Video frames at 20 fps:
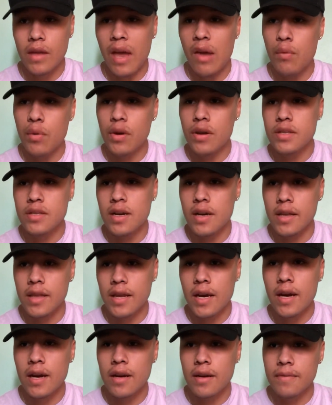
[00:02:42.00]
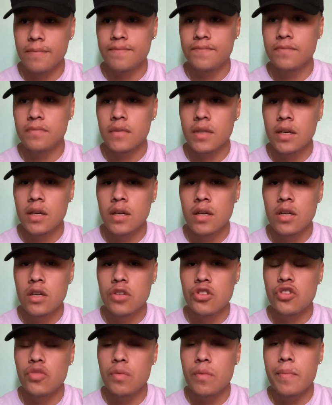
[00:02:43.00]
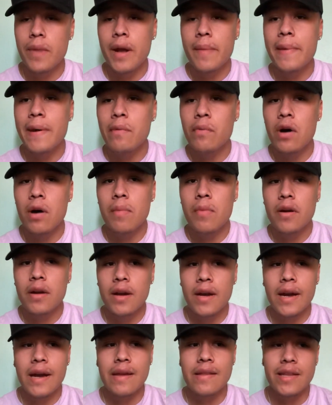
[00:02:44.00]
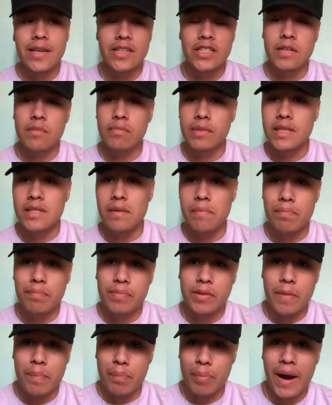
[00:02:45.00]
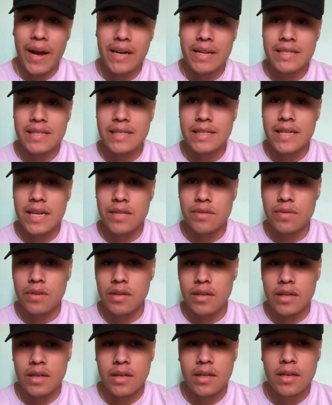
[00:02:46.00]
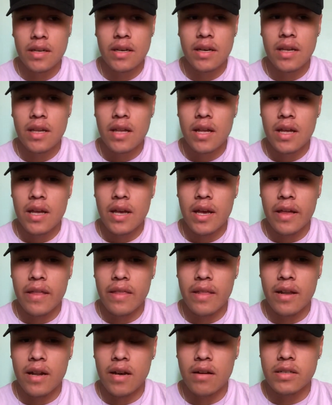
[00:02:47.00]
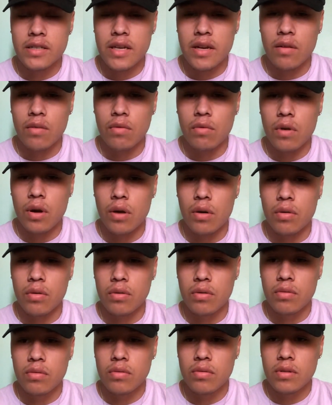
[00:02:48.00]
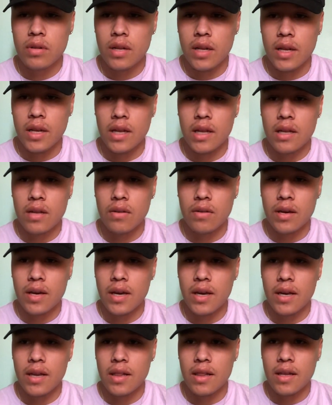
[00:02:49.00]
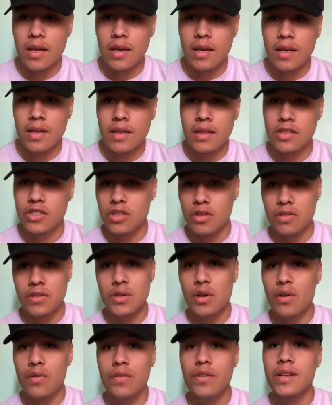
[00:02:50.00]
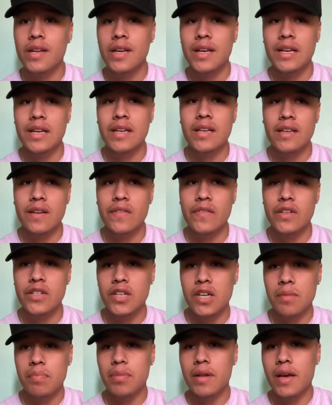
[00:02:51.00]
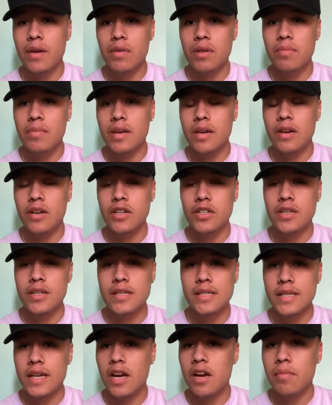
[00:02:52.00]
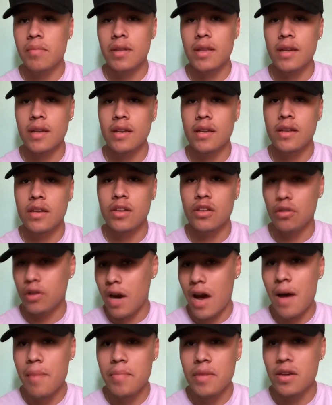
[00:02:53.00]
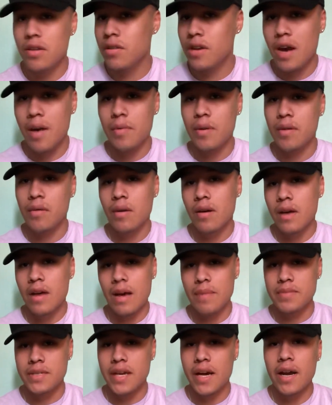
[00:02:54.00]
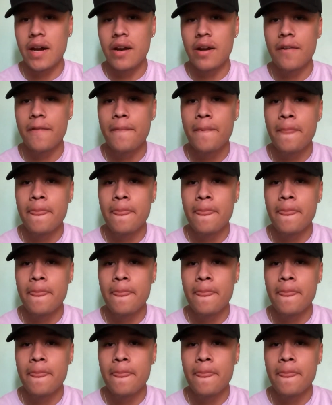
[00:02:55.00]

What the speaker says: and we're gonna talk there. So we met up at Walmart, and then she brings up the pregnancy test with her, and then I was like, whoa, like, okay, like, joke's over. Like, if you're trying to play with me or you're trying to scare me, then you got me. I'm scared.